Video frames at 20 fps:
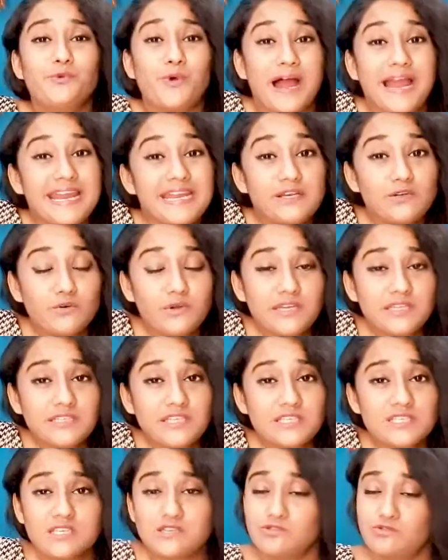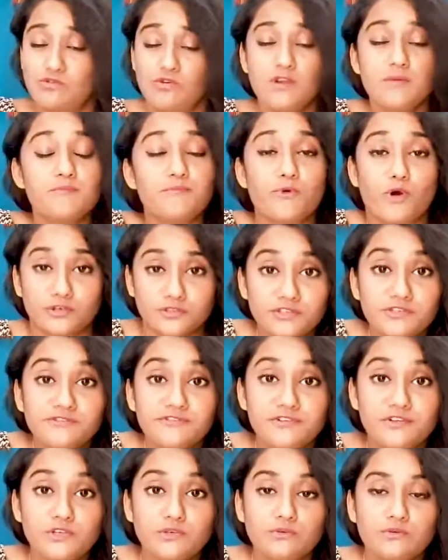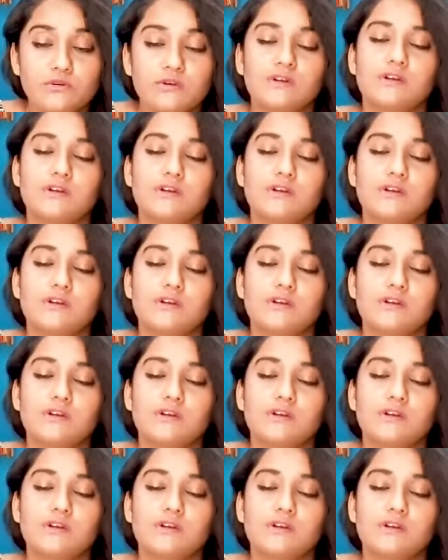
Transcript: why knowing this is so important for you?